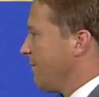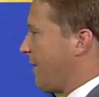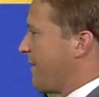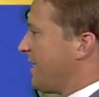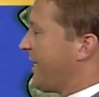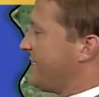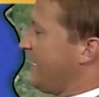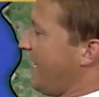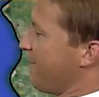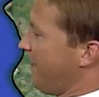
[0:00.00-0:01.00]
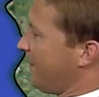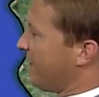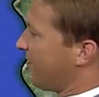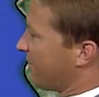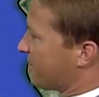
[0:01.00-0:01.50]
By midnight tonight,
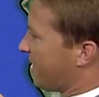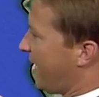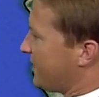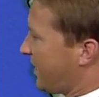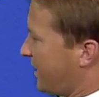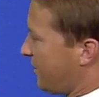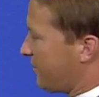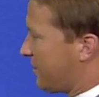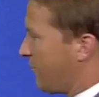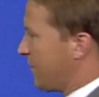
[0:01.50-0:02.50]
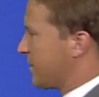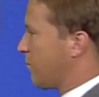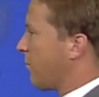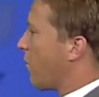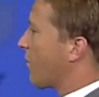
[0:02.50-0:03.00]
mainly clear skies. Again, notice the winds are
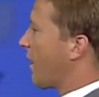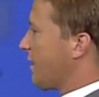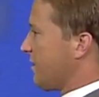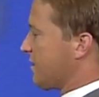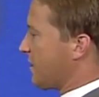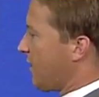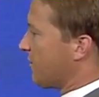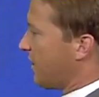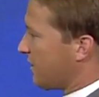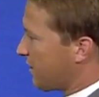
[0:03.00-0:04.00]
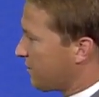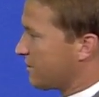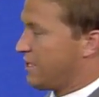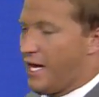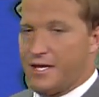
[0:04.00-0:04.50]
more out of the south on
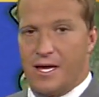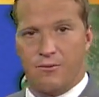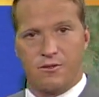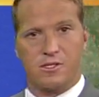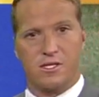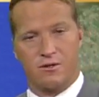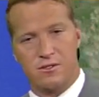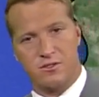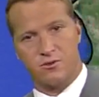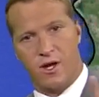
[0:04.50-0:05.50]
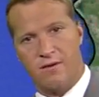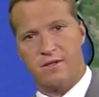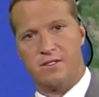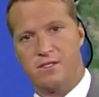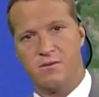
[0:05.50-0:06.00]
Thursday. That will start to drive
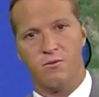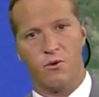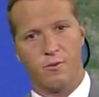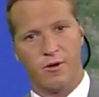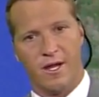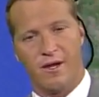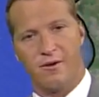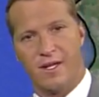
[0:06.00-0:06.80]
in some warmer air.